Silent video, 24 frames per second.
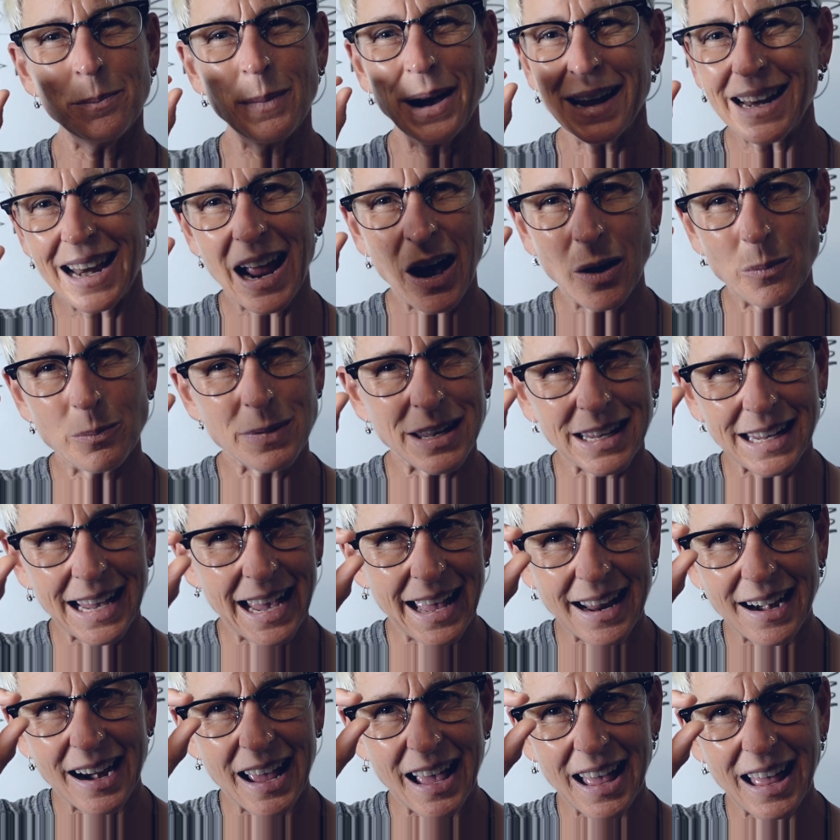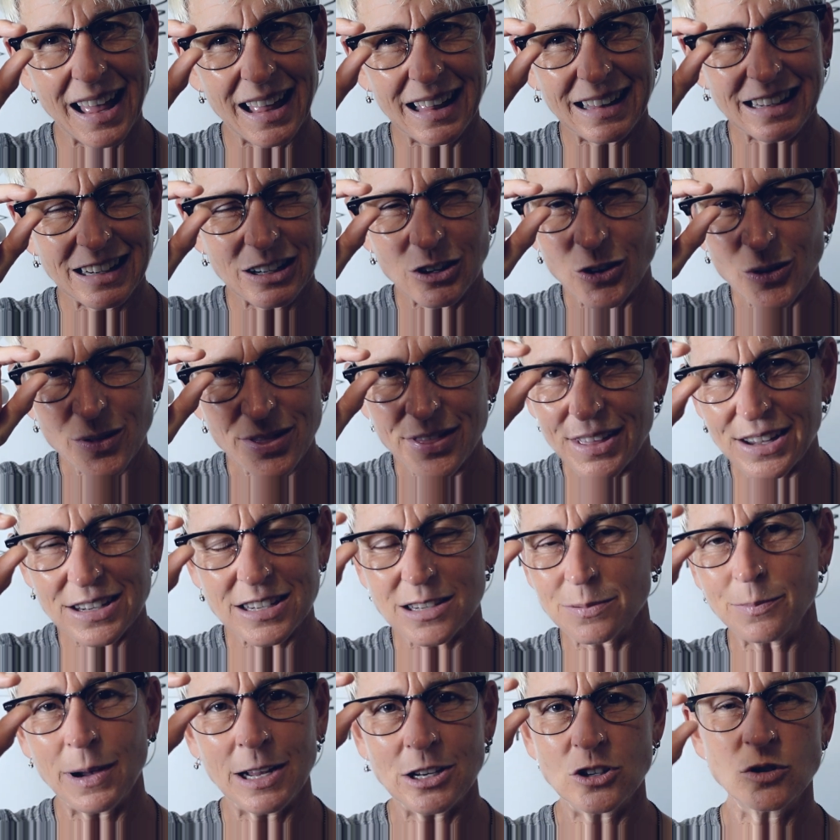might help me get, you know,
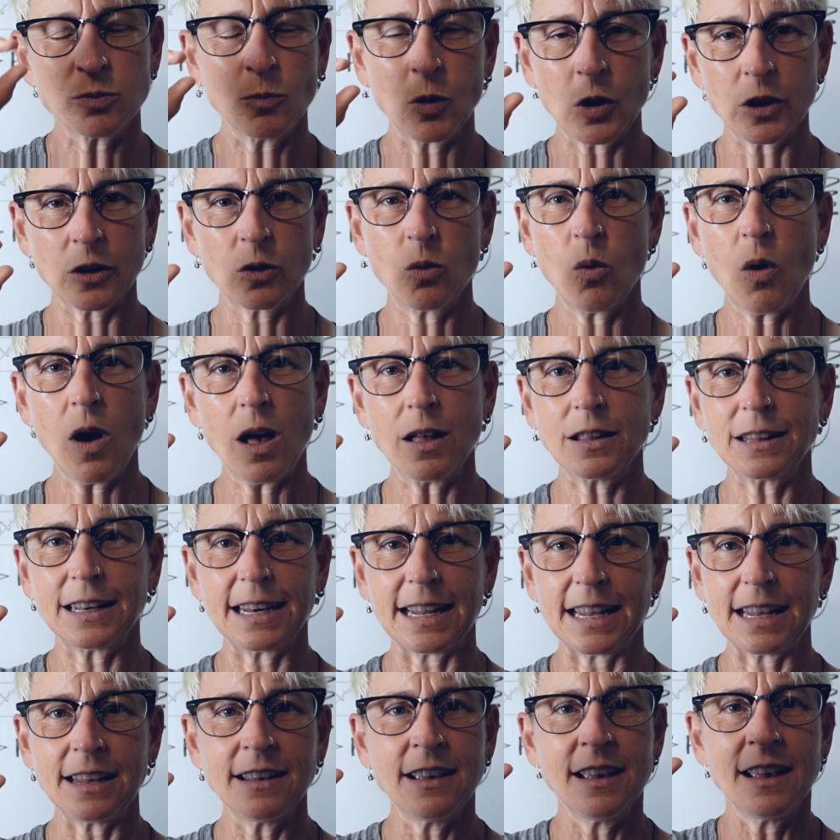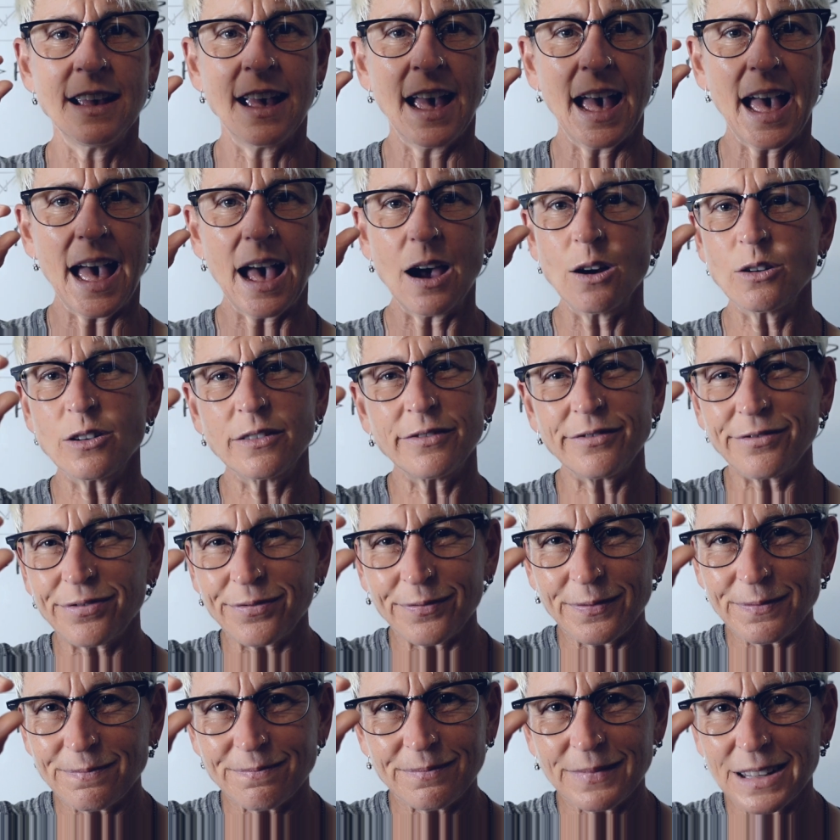this much more quality out
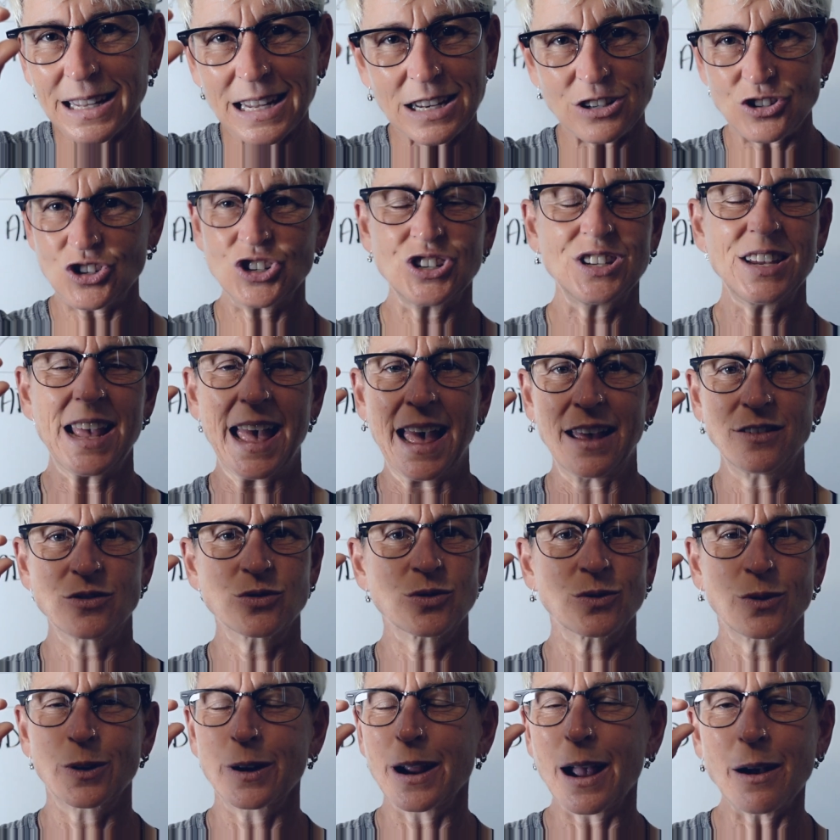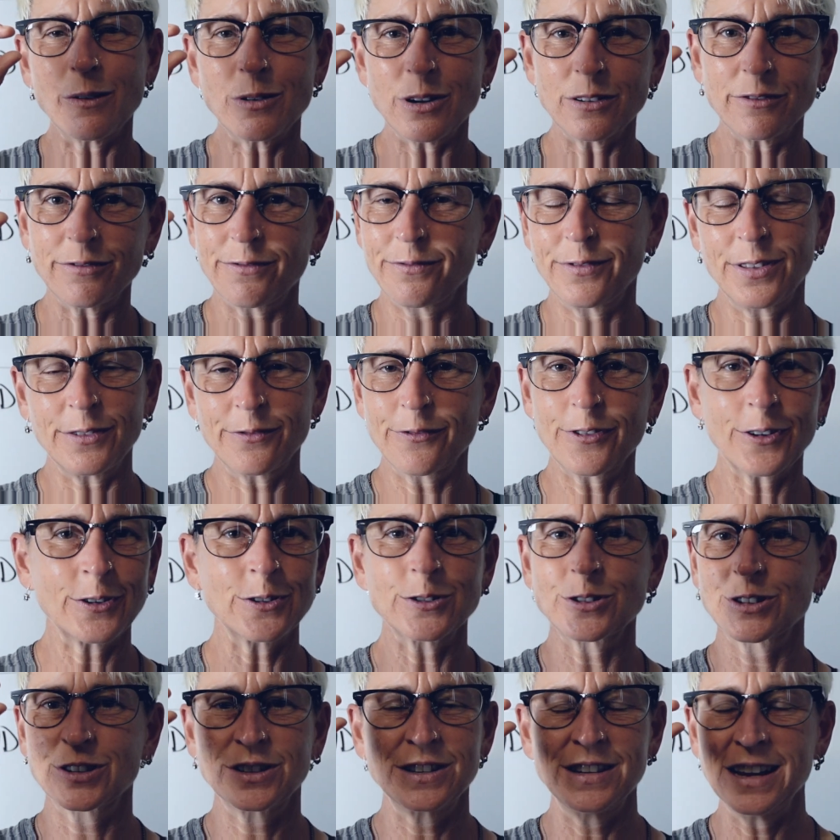of each set or out of the
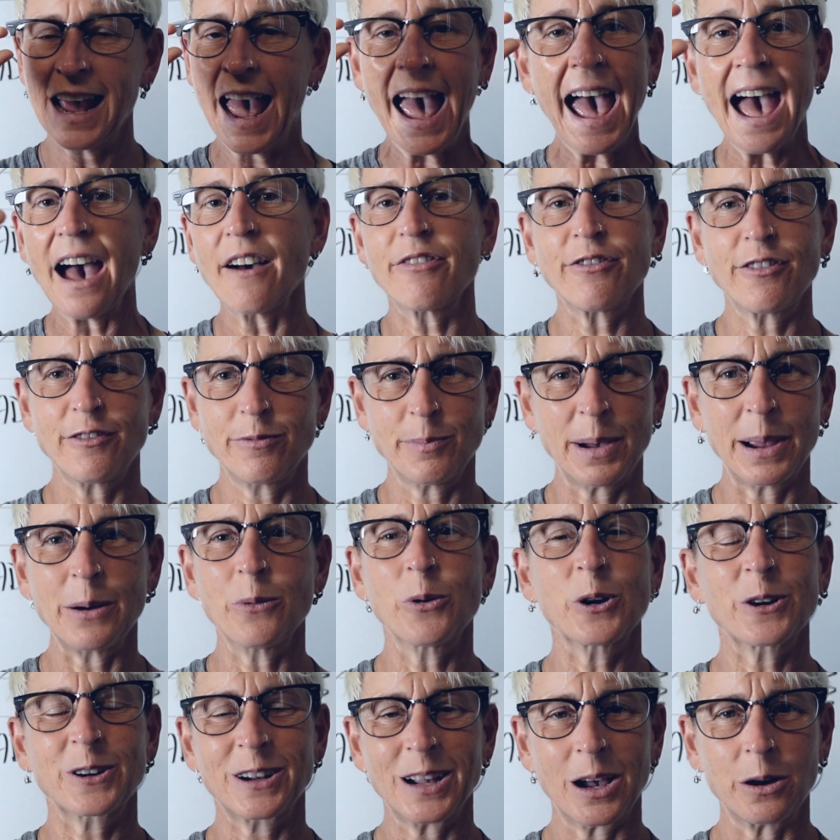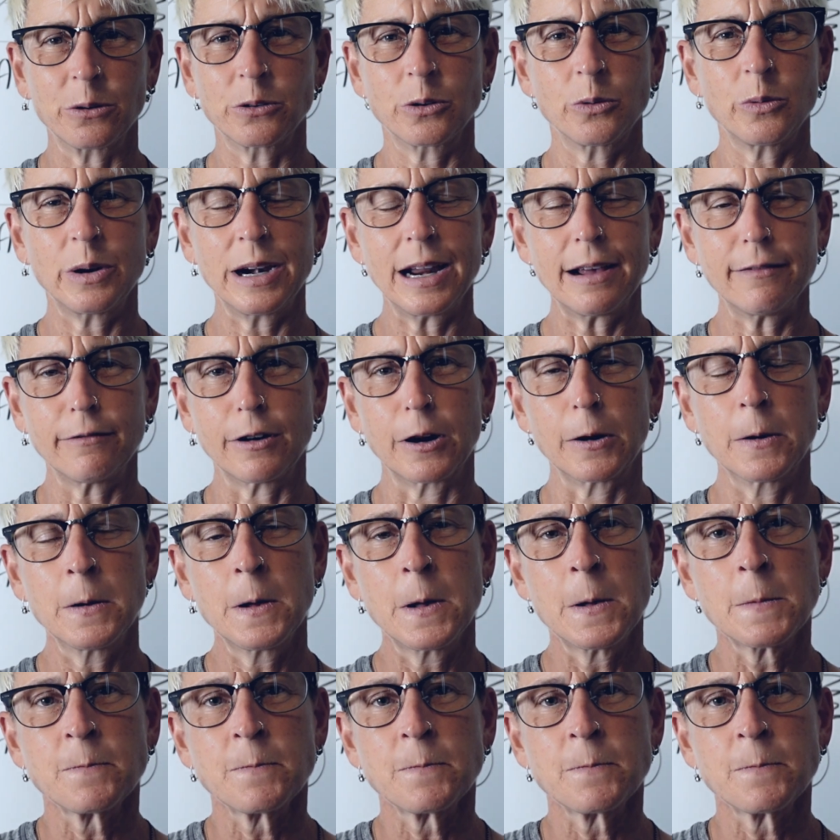first half of my workout or whatever.